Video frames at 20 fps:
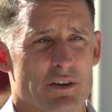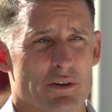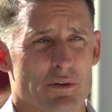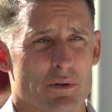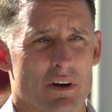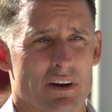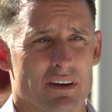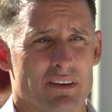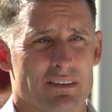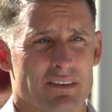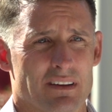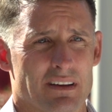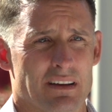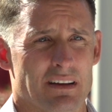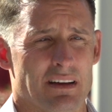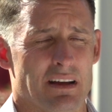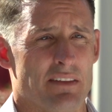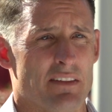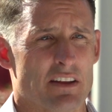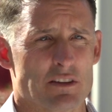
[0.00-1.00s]
cure,
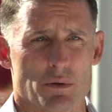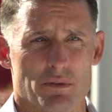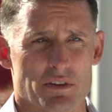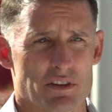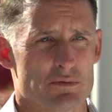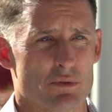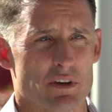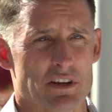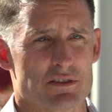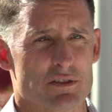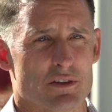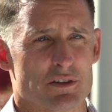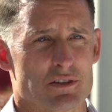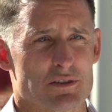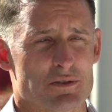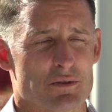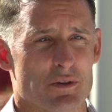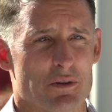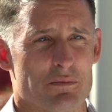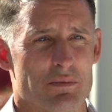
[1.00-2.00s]
and that's what this research
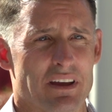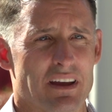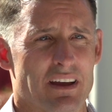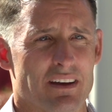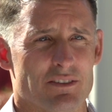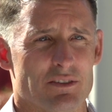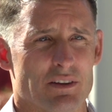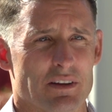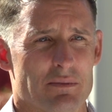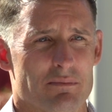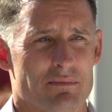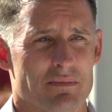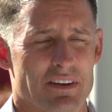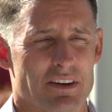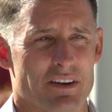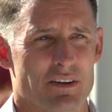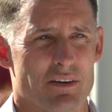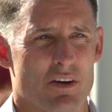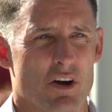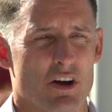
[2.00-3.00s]
is all about, really. You
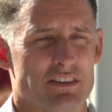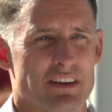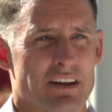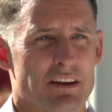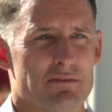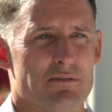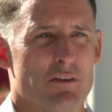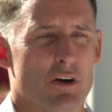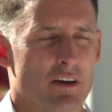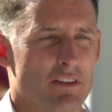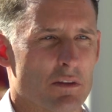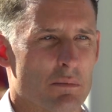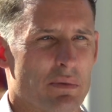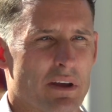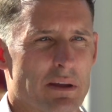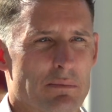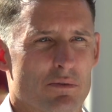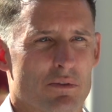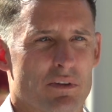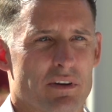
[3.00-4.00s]
know, identifying the
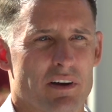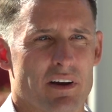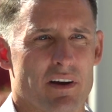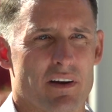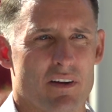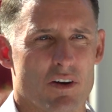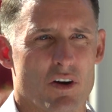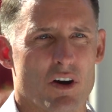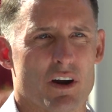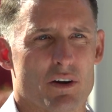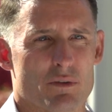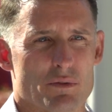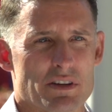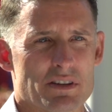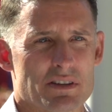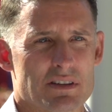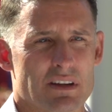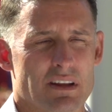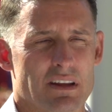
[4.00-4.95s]
people that are at higher risk,